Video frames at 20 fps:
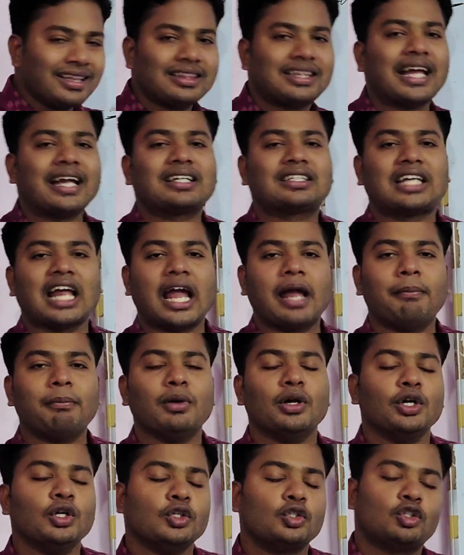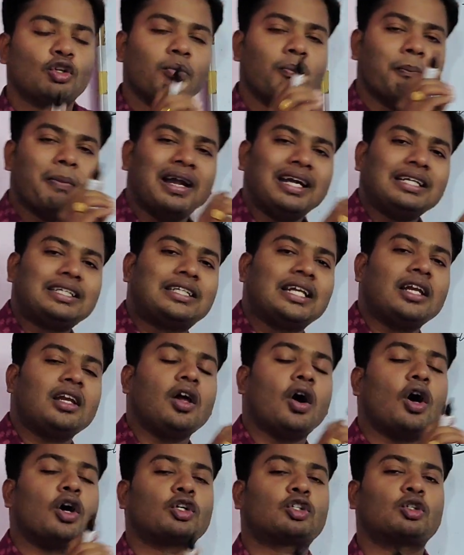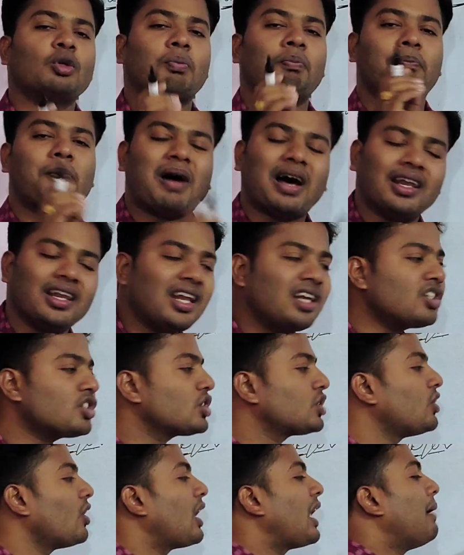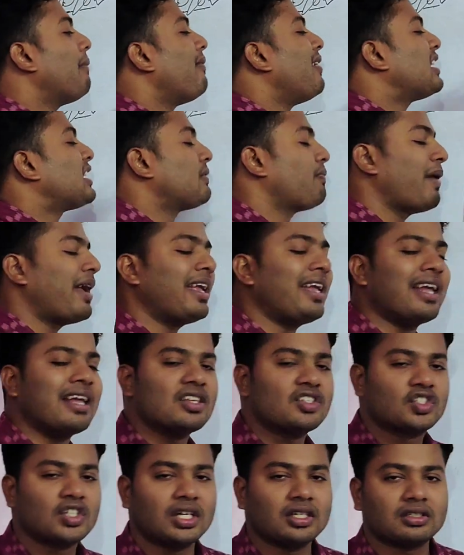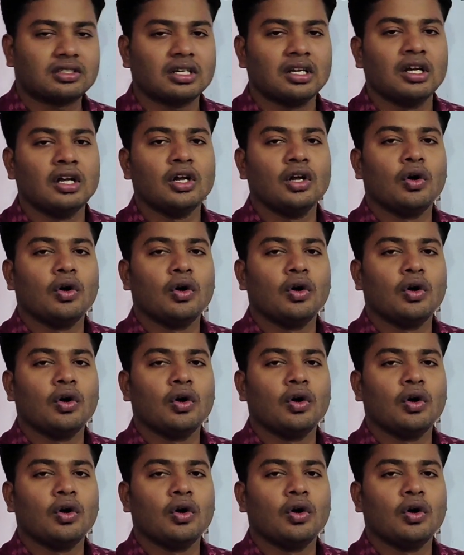in that time to maintain or to balance the emulsifying agent,